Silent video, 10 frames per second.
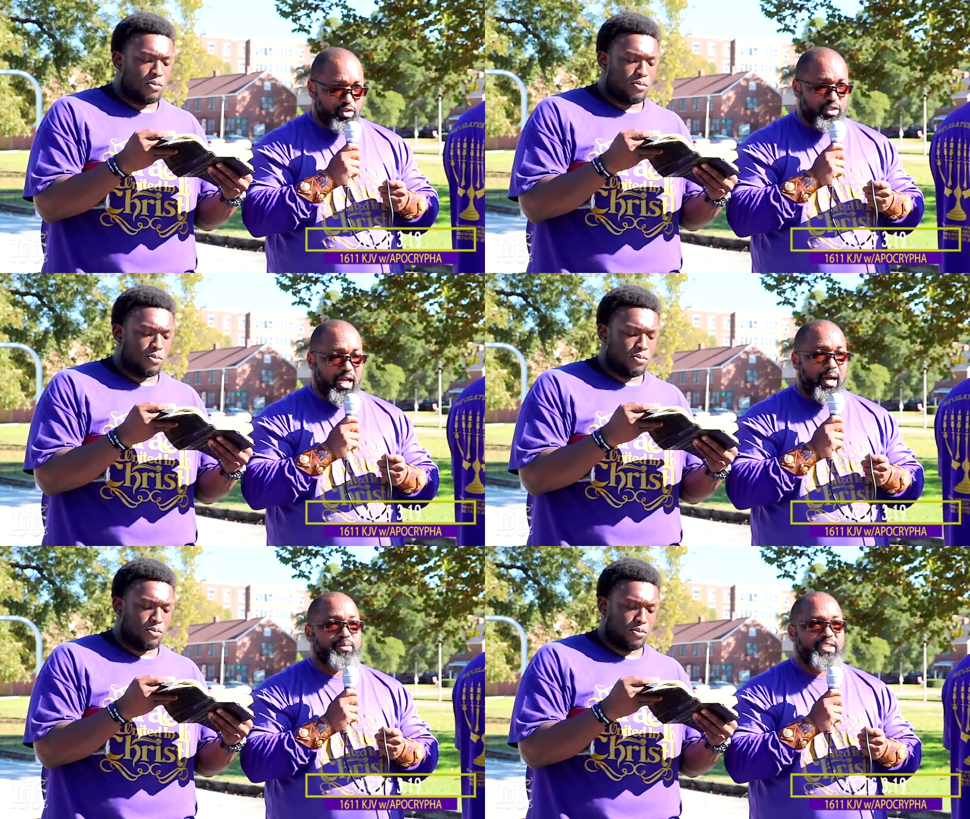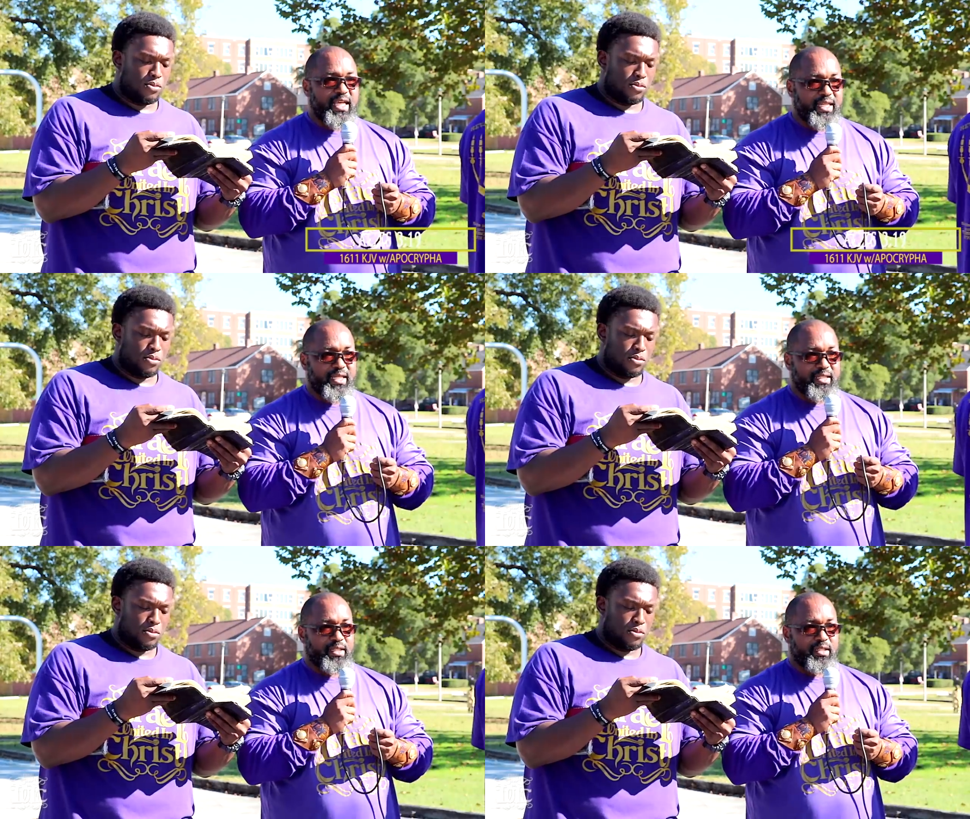Speaker 1: You stop sinning.
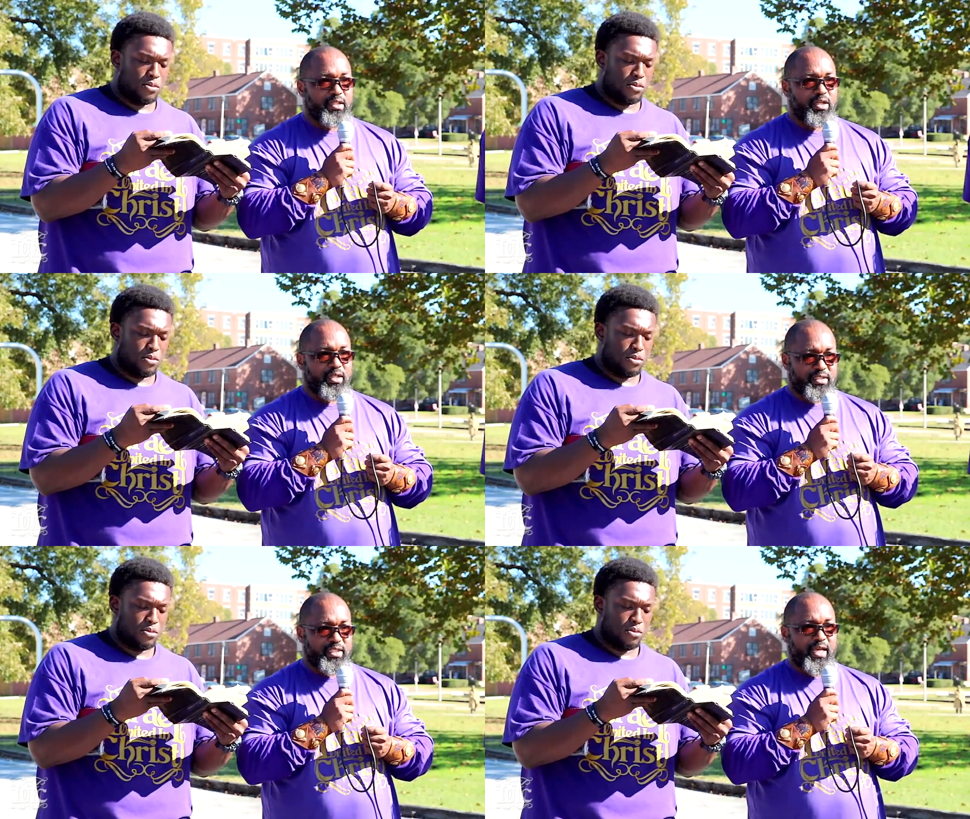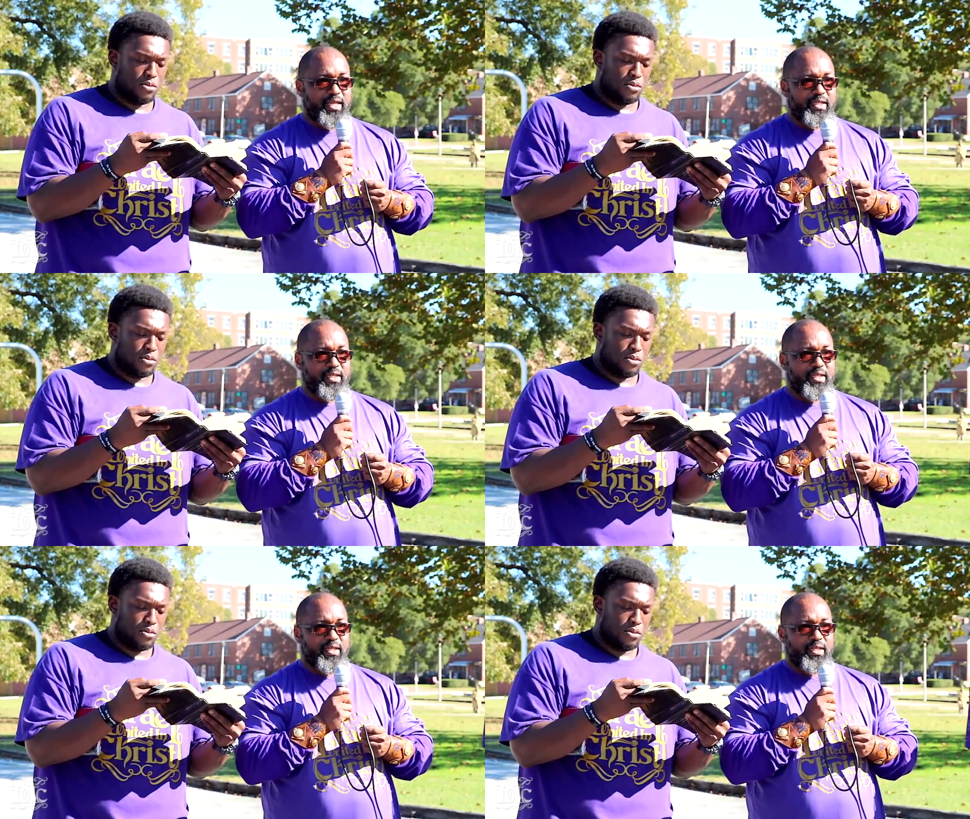You understand? Right.
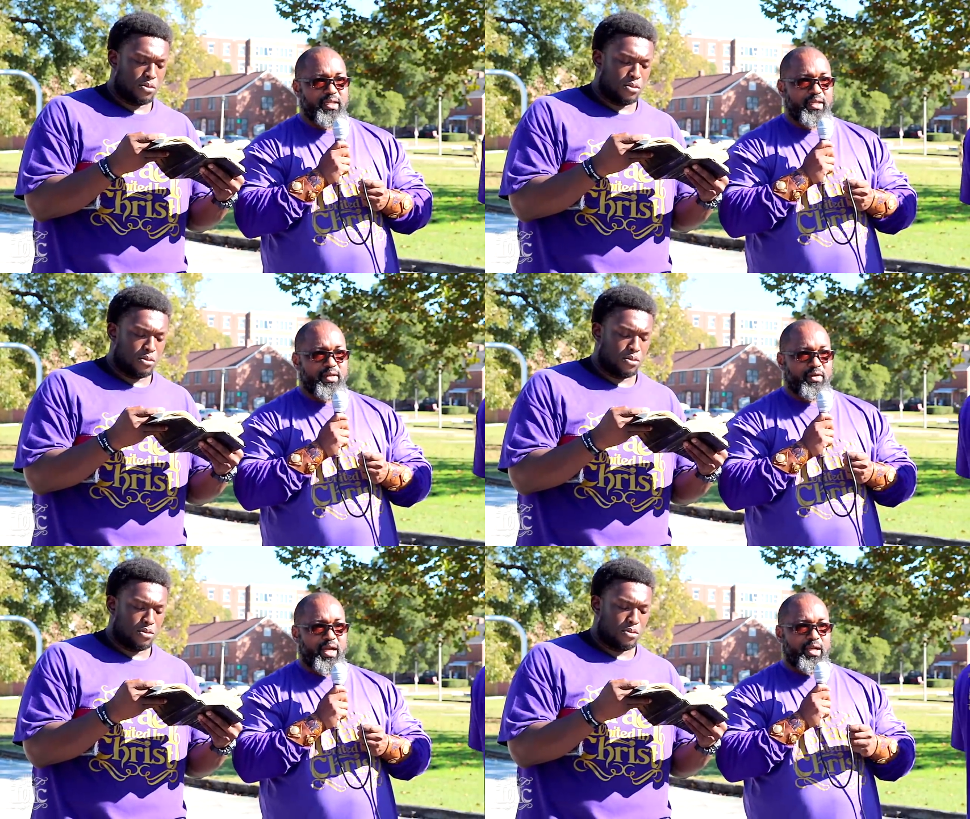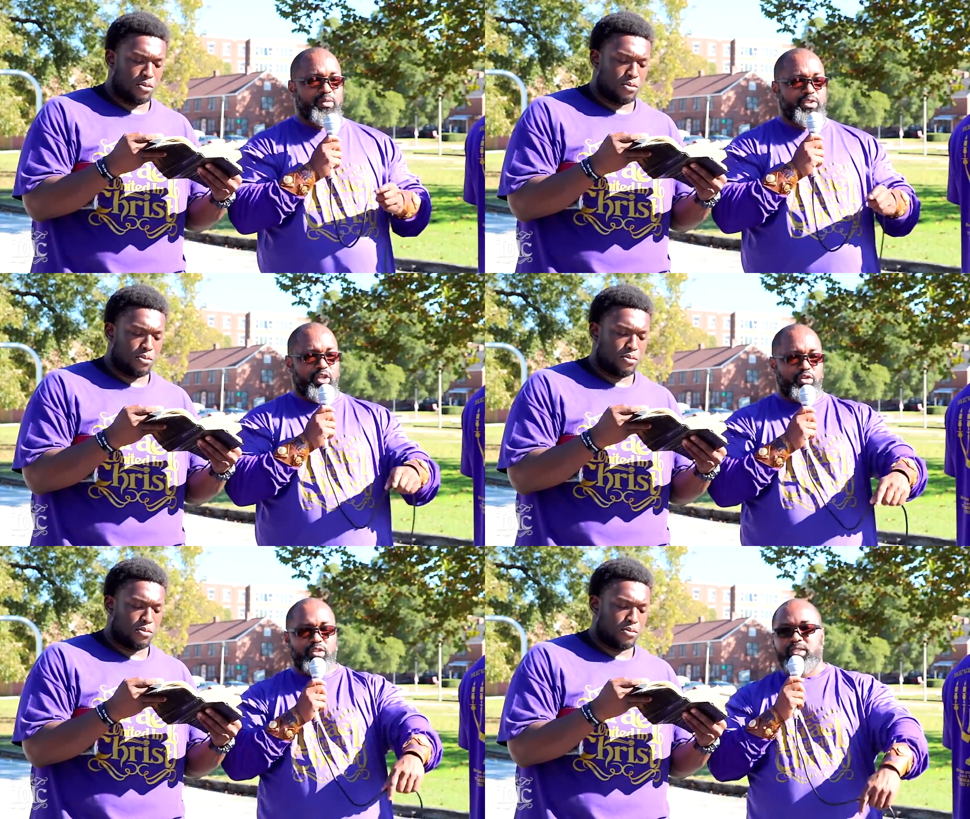Right? I'm going to
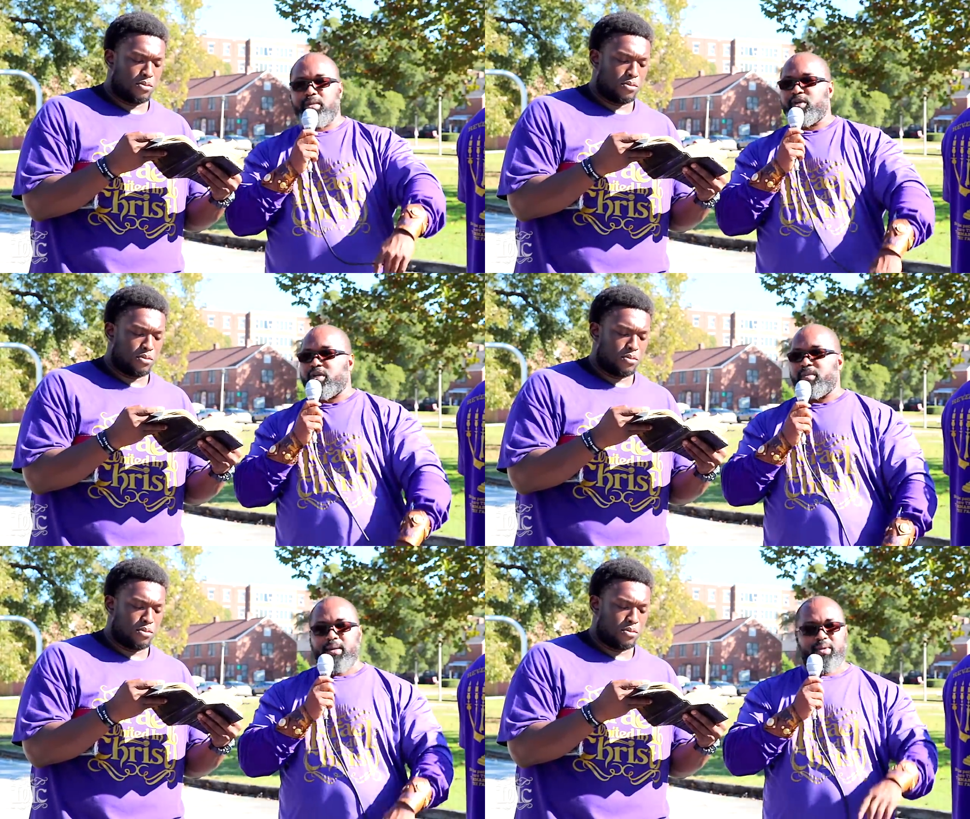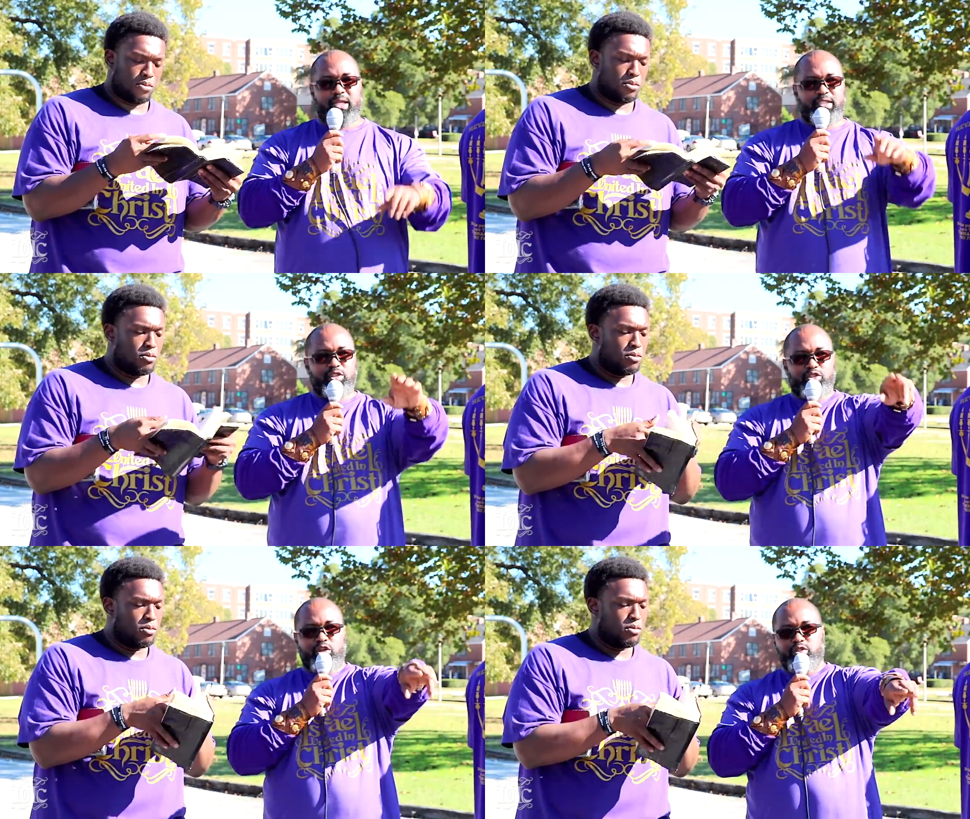show you a simple commandment that
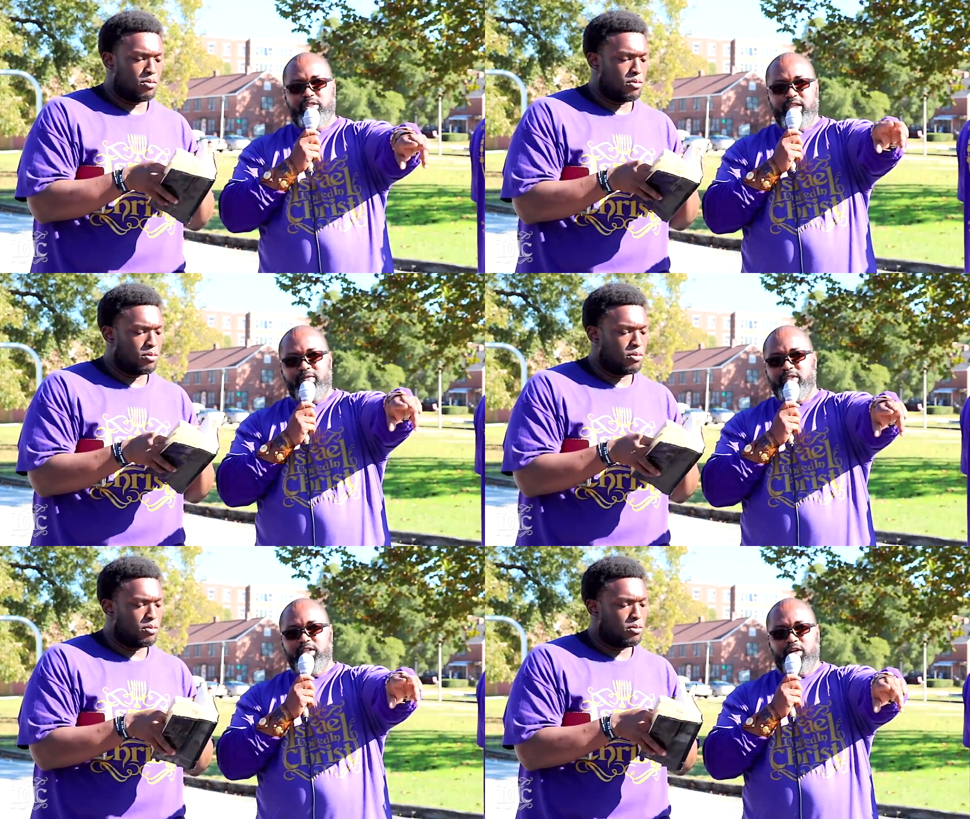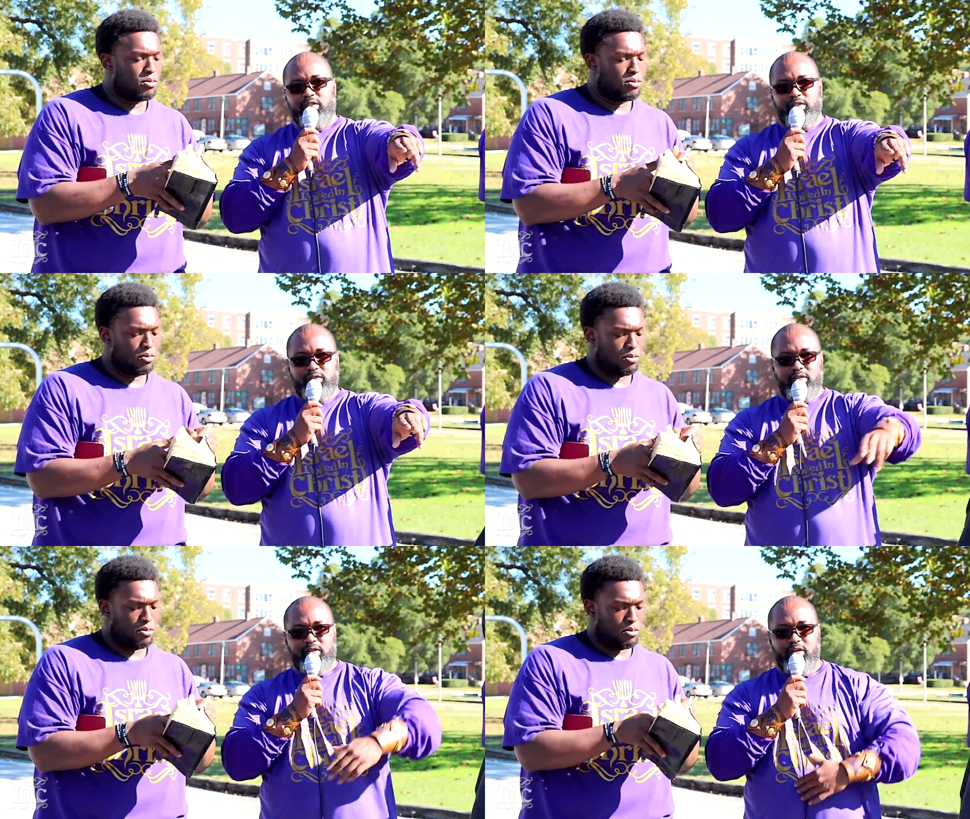your church never taught you.
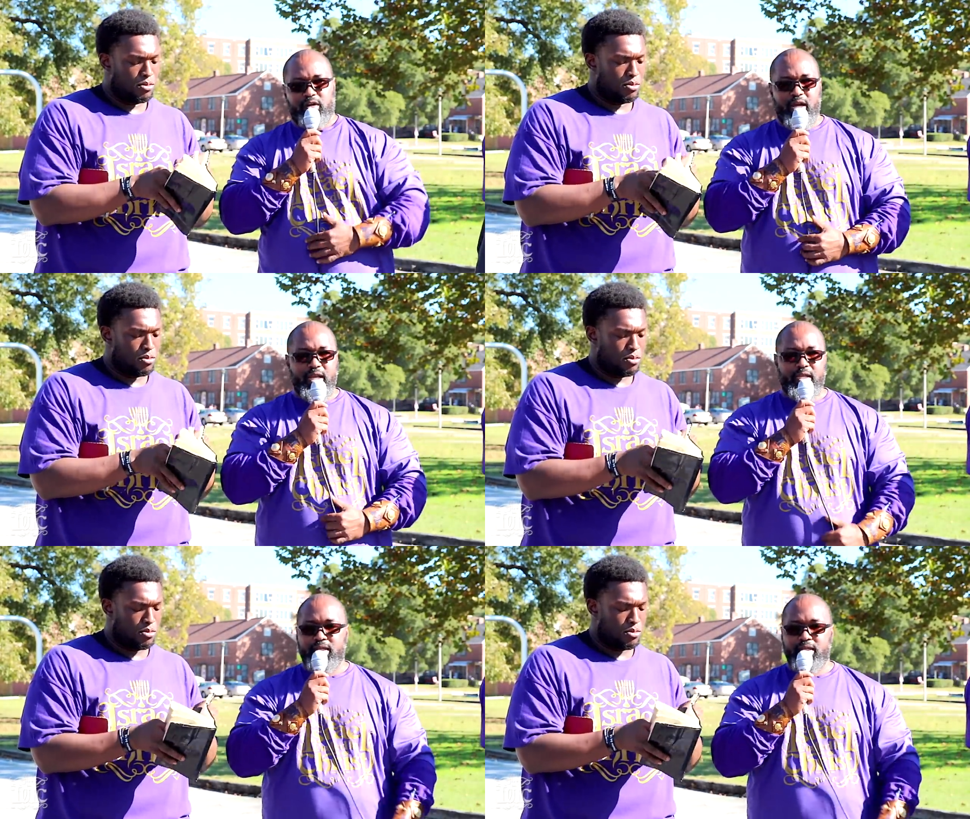Bring it up. Right.